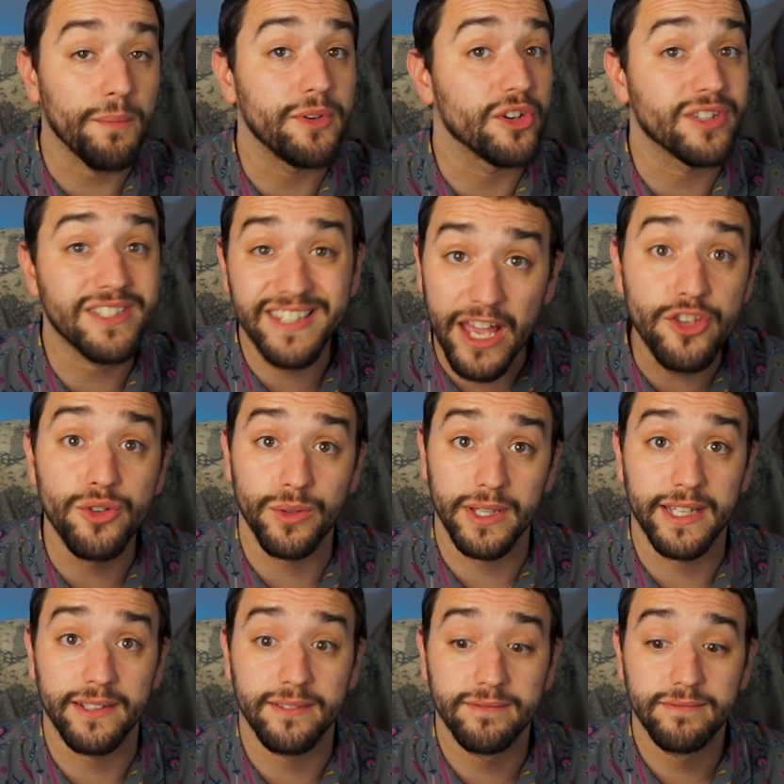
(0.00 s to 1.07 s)

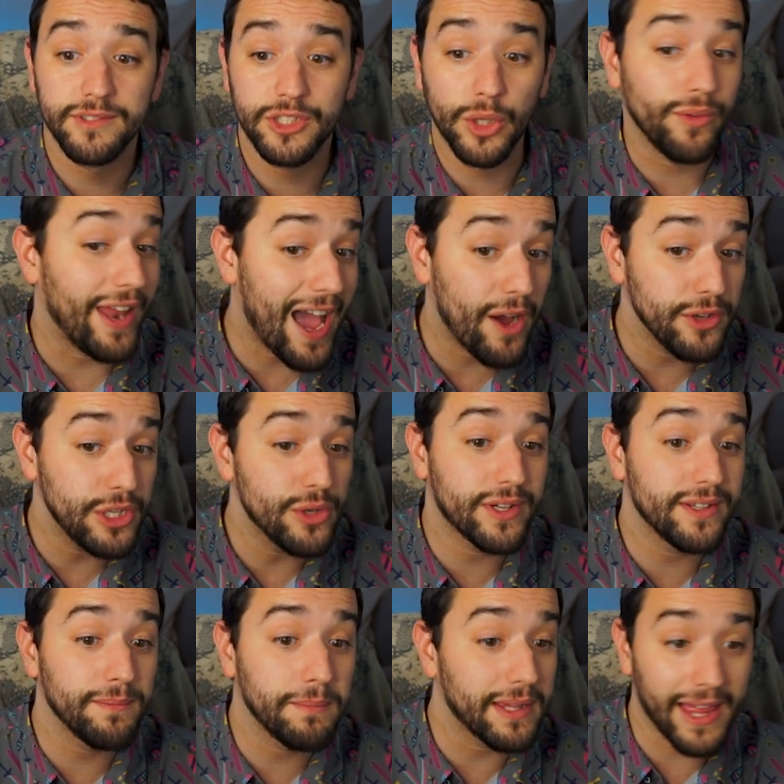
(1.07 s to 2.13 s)
scheduling. So now you
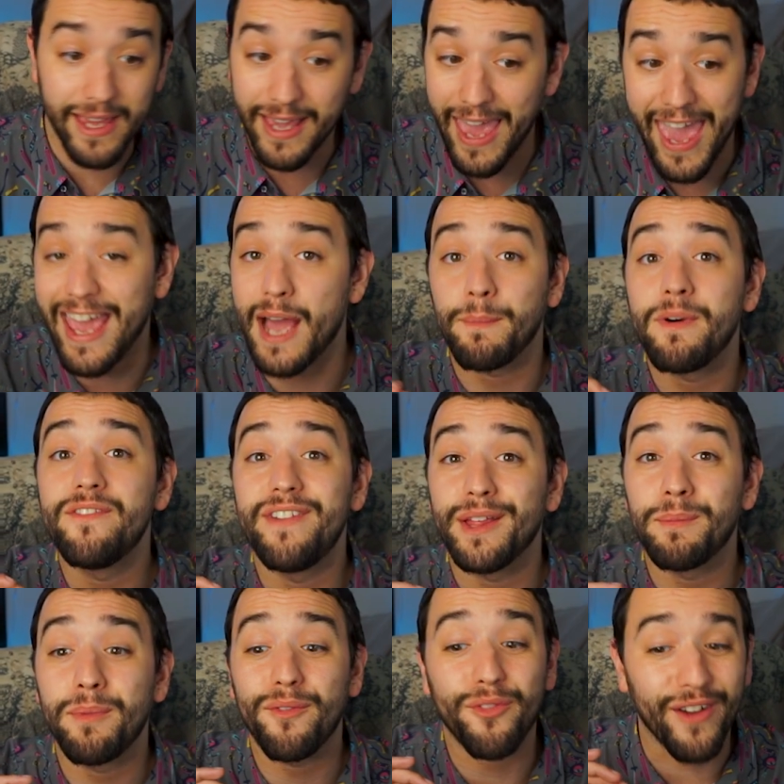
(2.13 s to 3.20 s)
can be like, hey, I'm
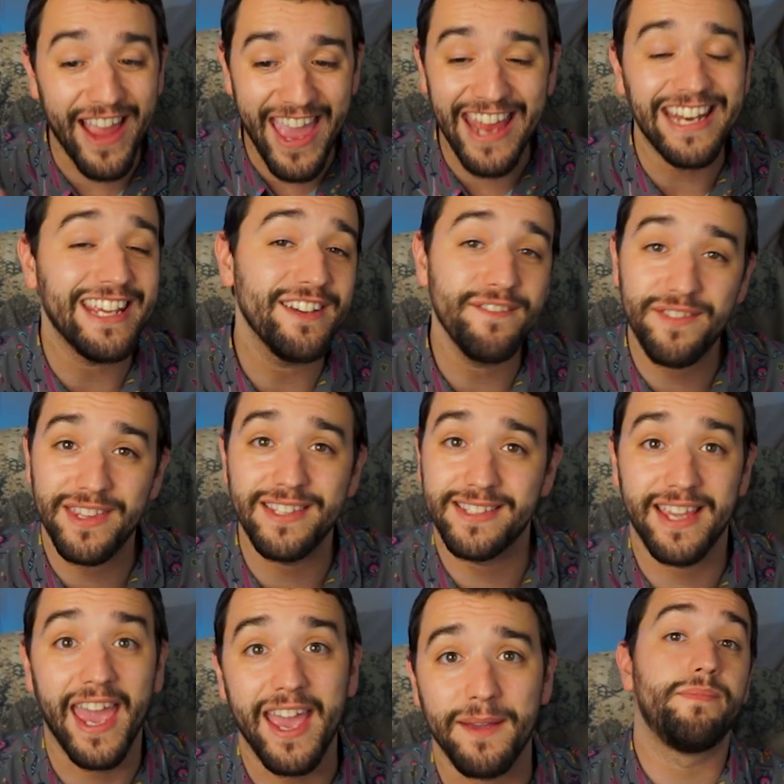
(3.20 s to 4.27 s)
available for any of these
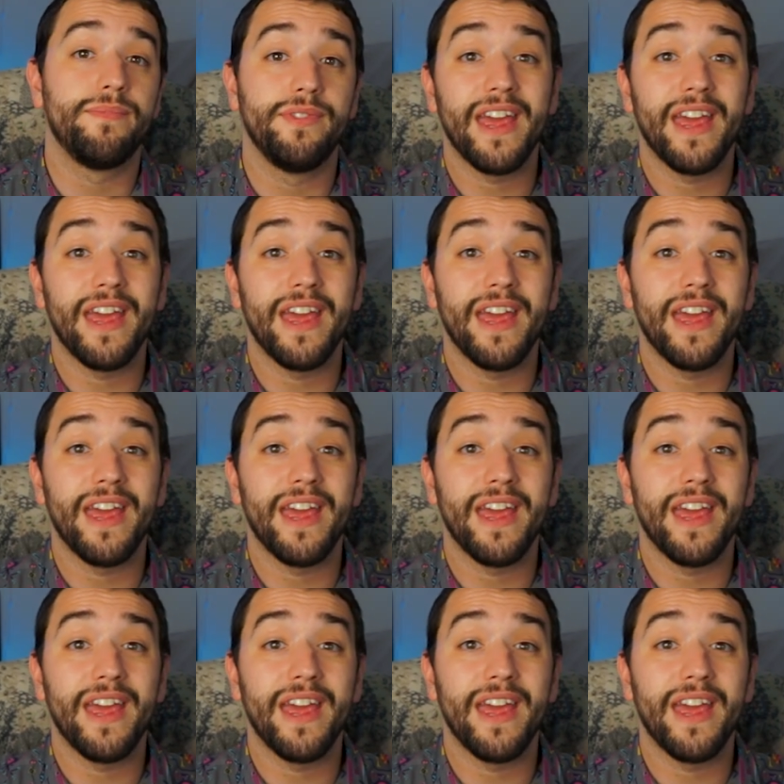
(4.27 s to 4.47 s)
games.